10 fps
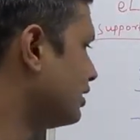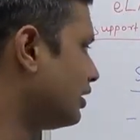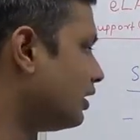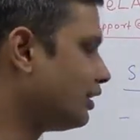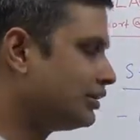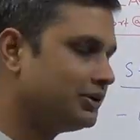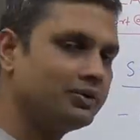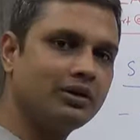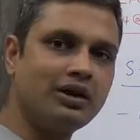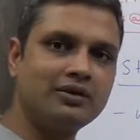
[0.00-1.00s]
Due
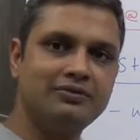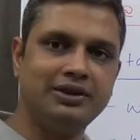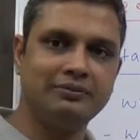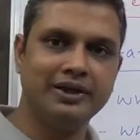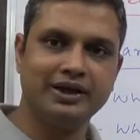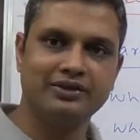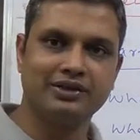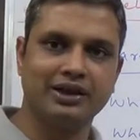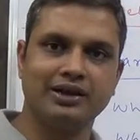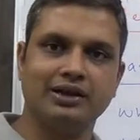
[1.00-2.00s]
to a lot of debates
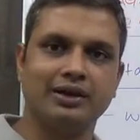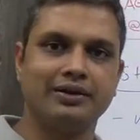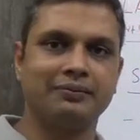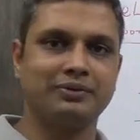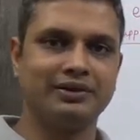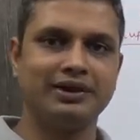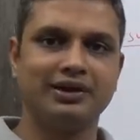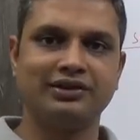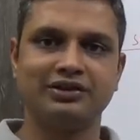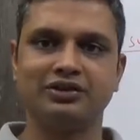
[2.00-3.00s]
and
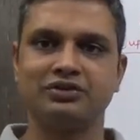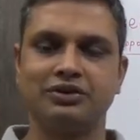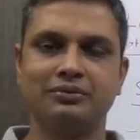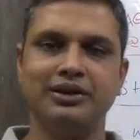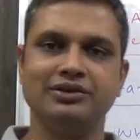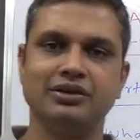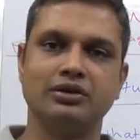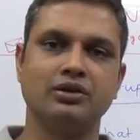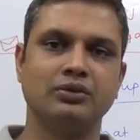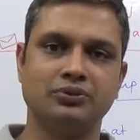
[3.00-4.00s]
representations from angel
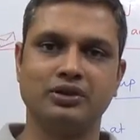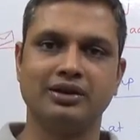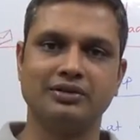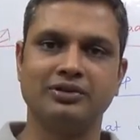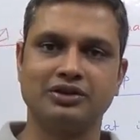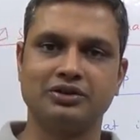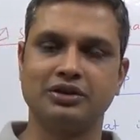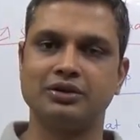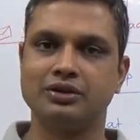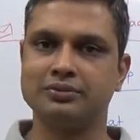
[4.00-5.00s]
groups or investor
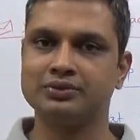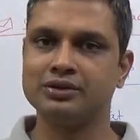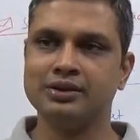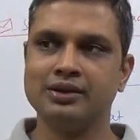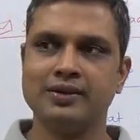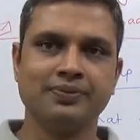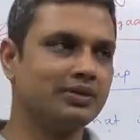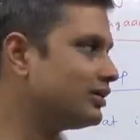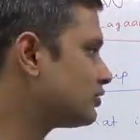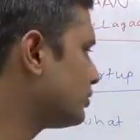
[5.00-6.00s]
groups,
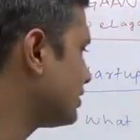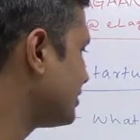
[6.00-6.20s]
this was